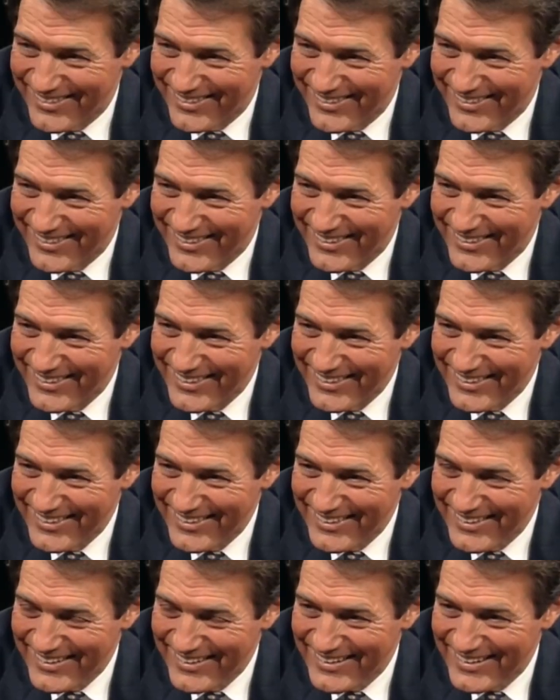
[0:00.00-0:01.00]
I never
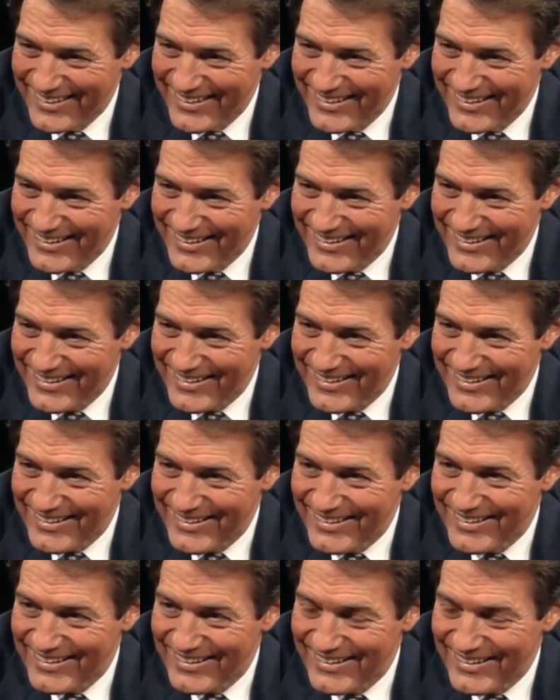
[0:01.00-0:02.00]
appreciated
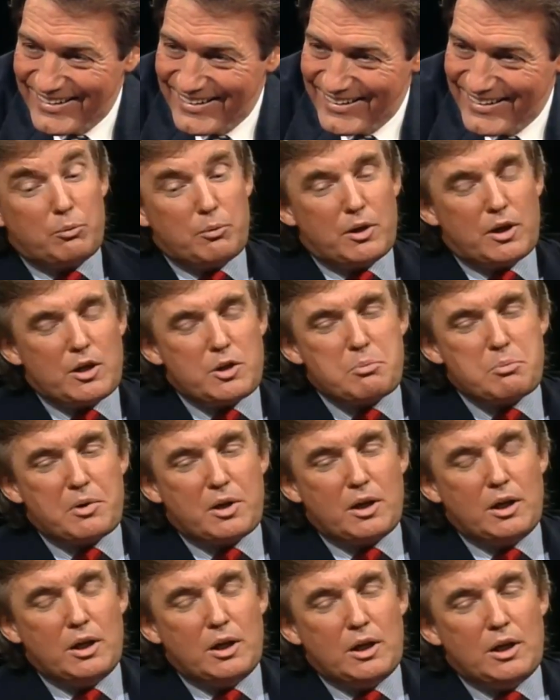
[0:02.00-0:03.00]
her as much,
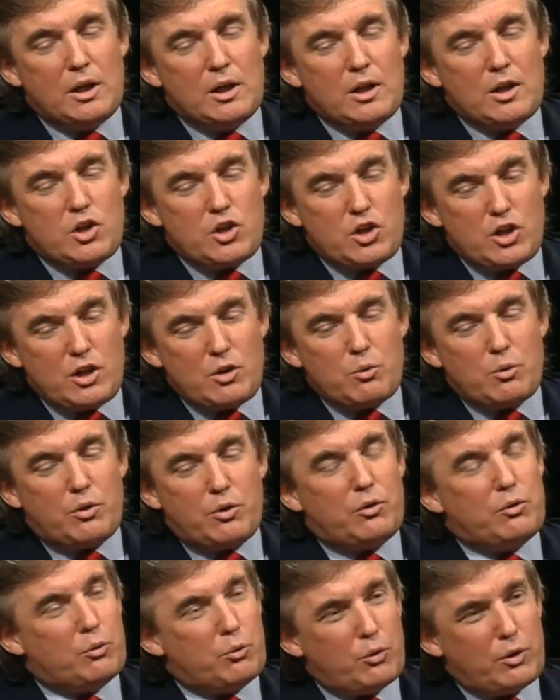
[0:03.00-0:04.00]
but she
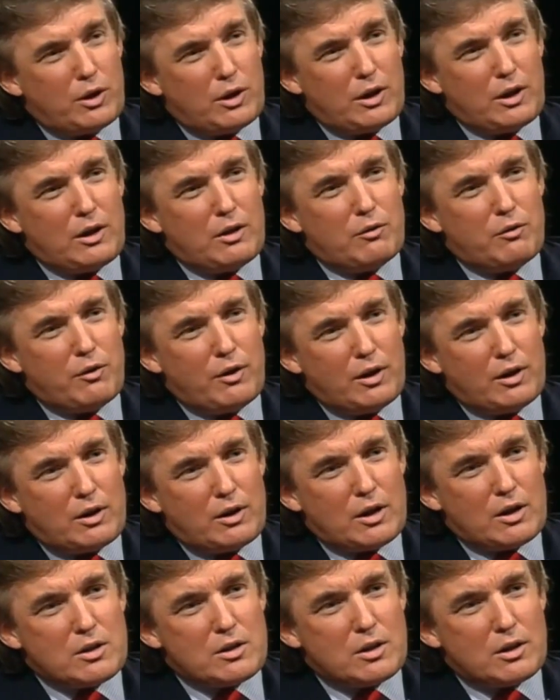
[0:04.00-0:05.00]
was really
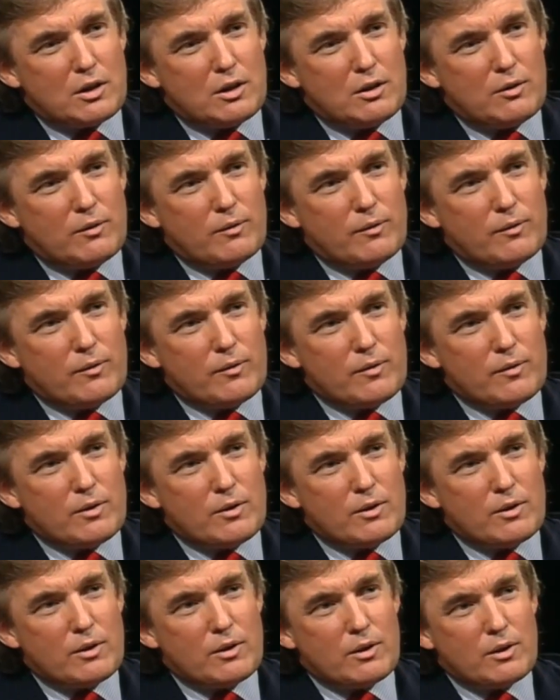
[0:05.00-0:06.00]
fantastic. Well, it is also
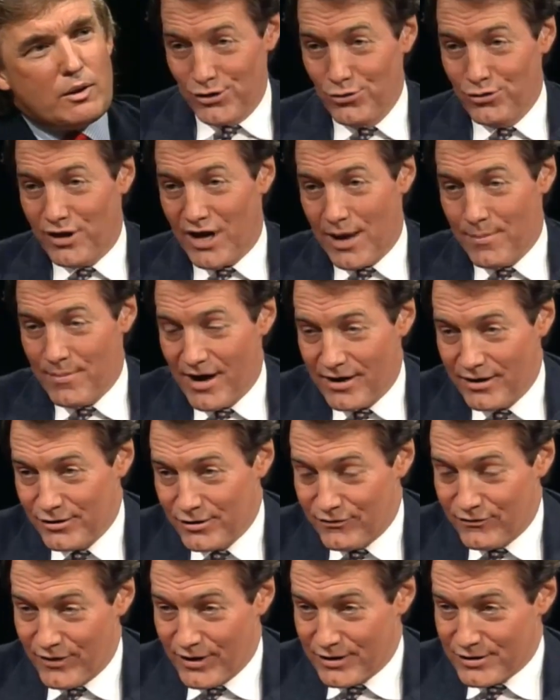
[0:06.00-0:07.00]
said you came out in
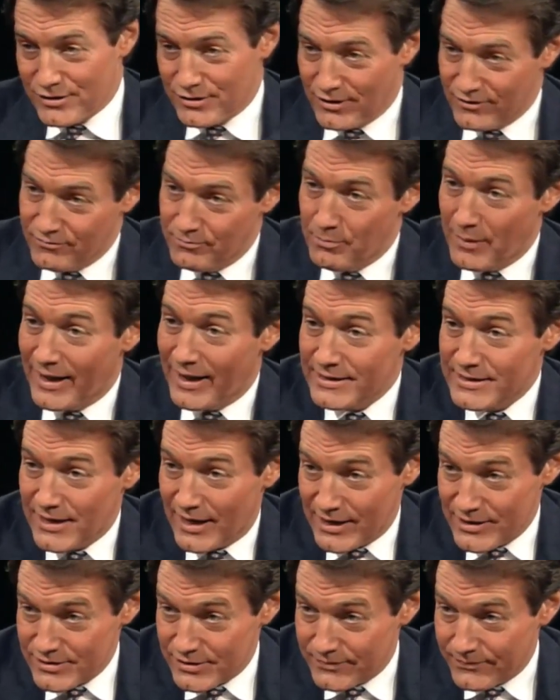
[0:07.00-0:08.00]
defense of Mike
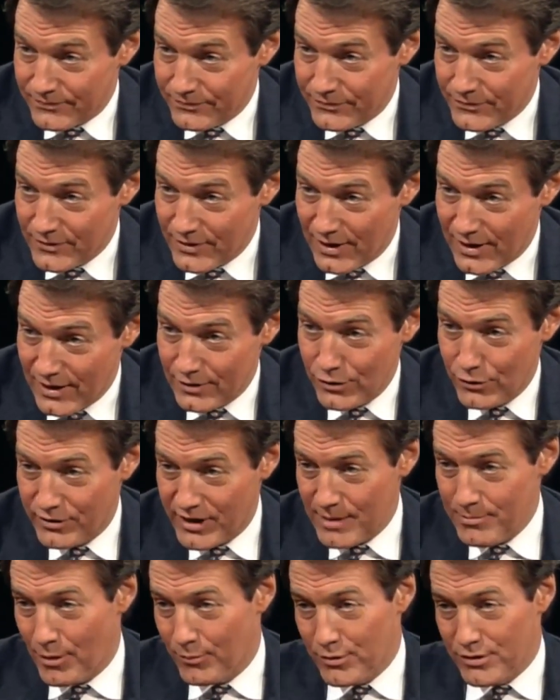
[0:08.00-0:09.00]
Tyson, and you
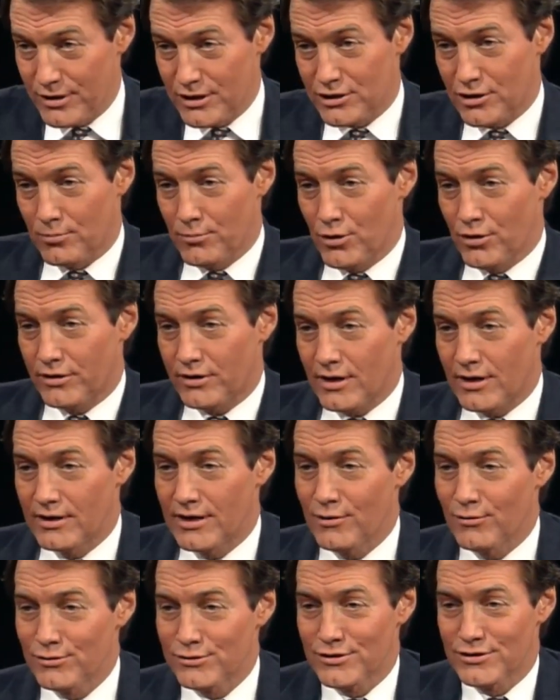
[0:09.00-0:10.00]
came up with these community, and
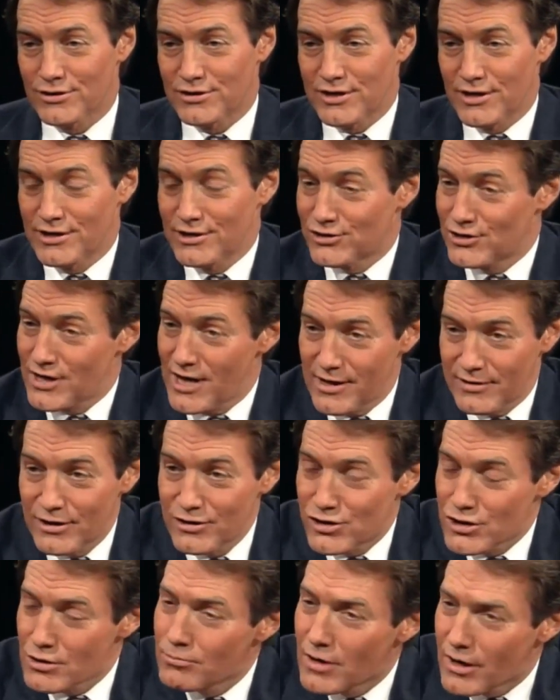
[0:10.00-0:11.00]
it is said
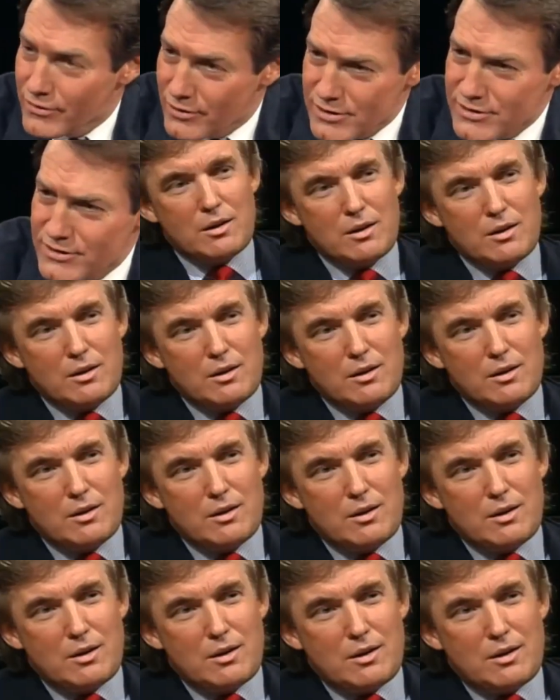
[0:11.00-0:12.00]
that your mother said,
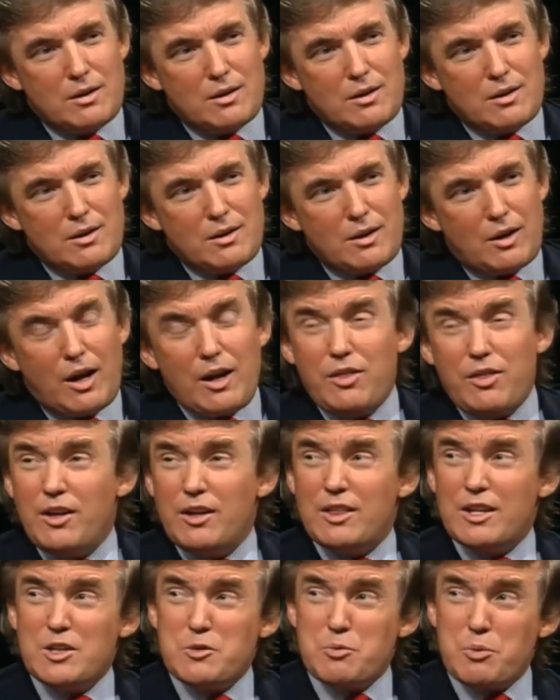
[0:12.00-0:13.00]
enough, Donald, shut up. I
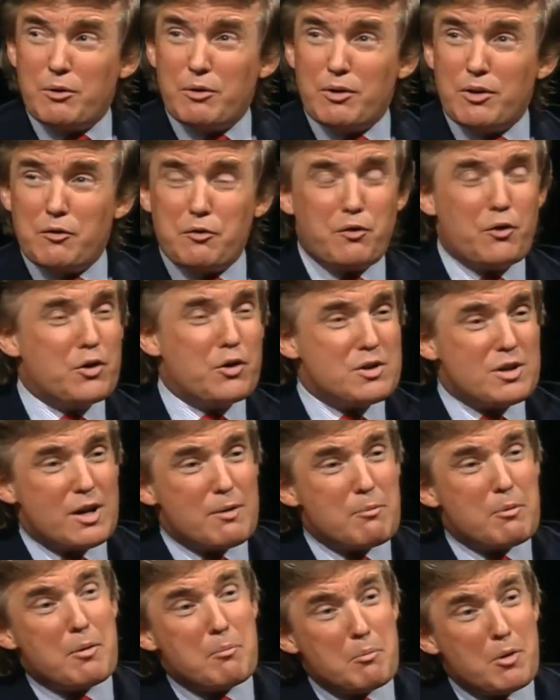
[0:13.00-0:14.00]
think that's probably the first
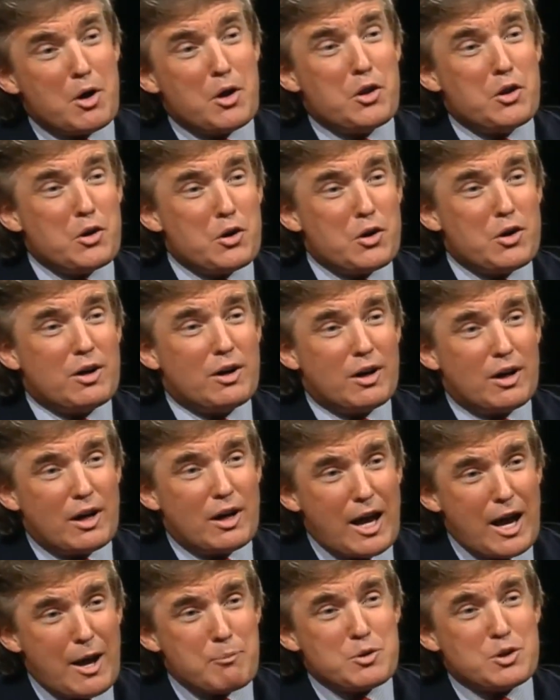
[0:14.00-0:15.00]
time my mother
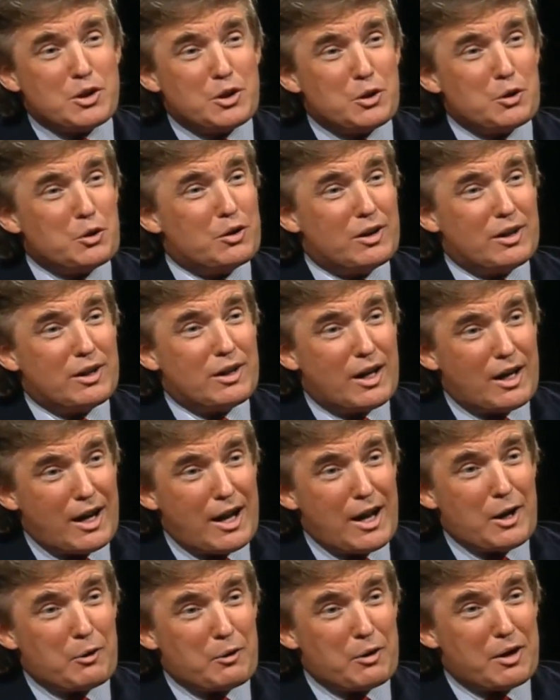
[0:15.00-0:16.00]
absolutely got
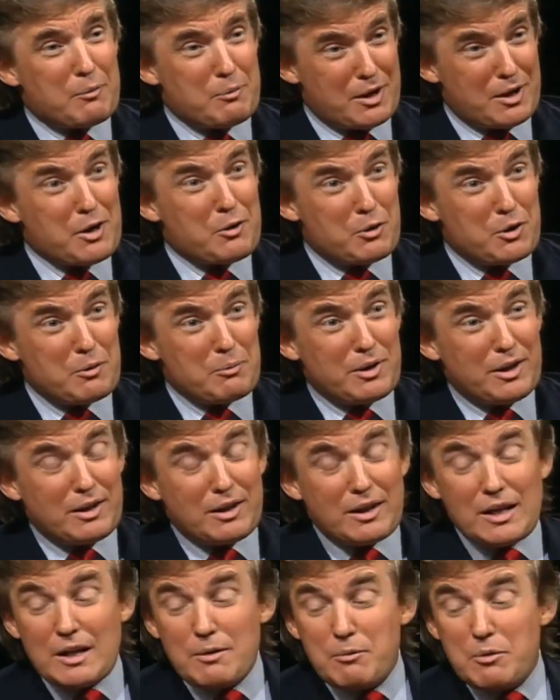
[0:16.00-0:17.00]
angry at me. I really mean
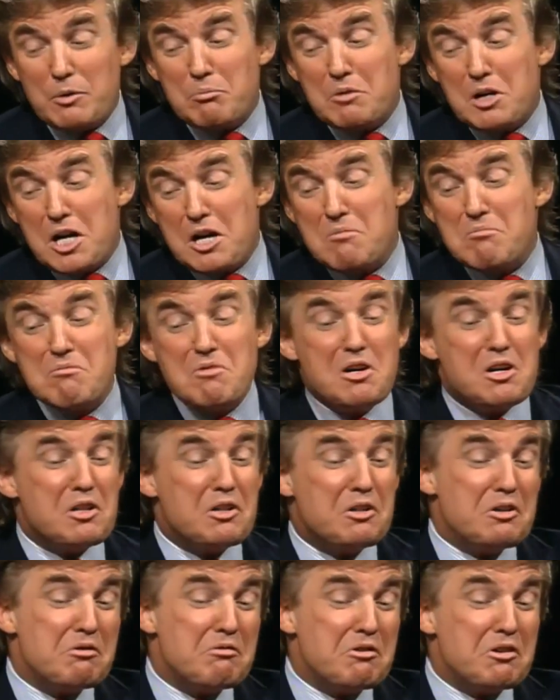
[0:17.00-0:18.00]
that. I mean, my
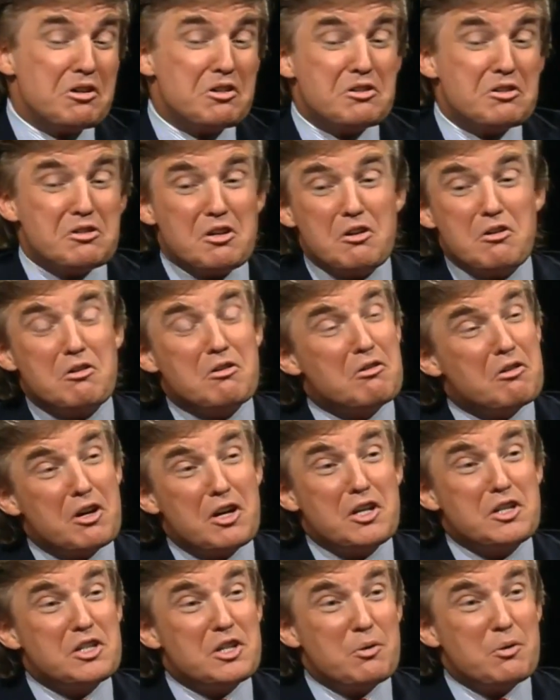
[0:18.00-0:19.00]
mother was so
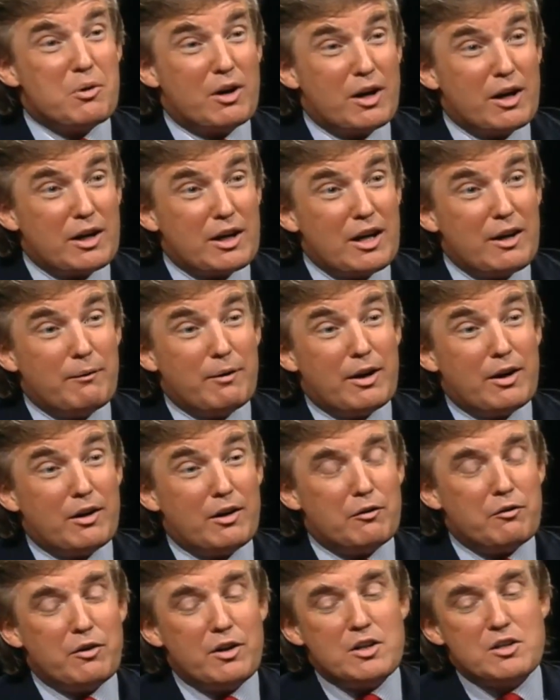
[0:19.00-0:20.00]
crazy when I came out in
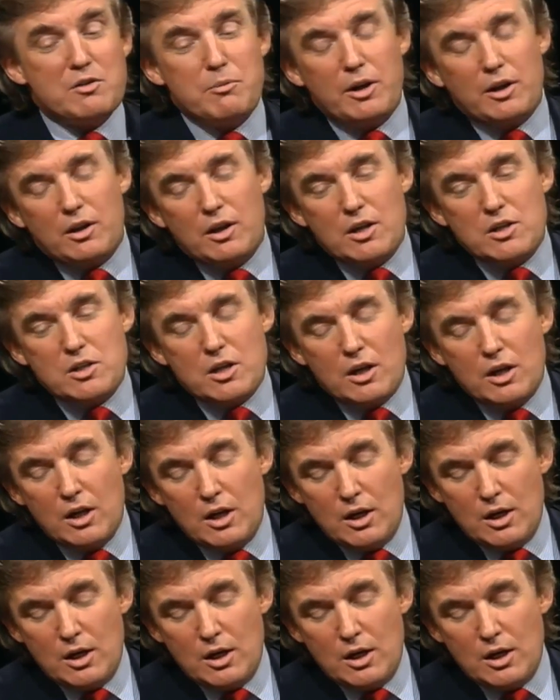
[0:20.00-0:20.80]
defense of Mike Tyson.